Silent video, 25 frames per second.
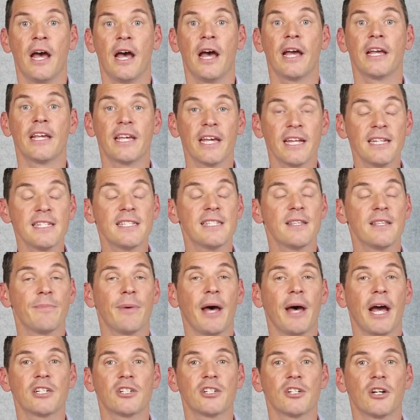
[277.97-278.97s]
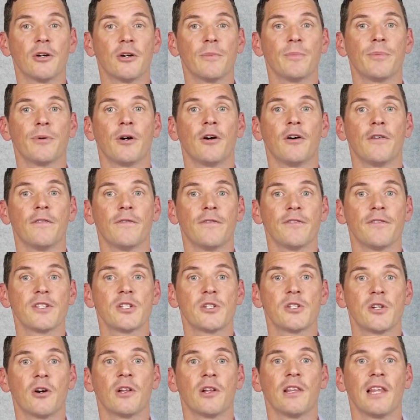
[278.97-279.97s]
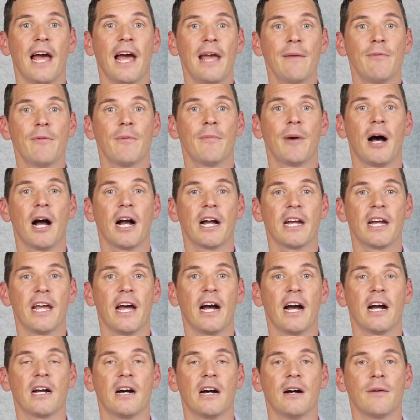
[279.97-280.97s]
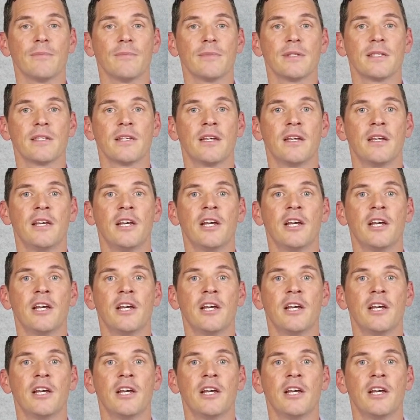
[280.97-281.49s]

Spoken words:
against the backdrop of strong labour market outcomes,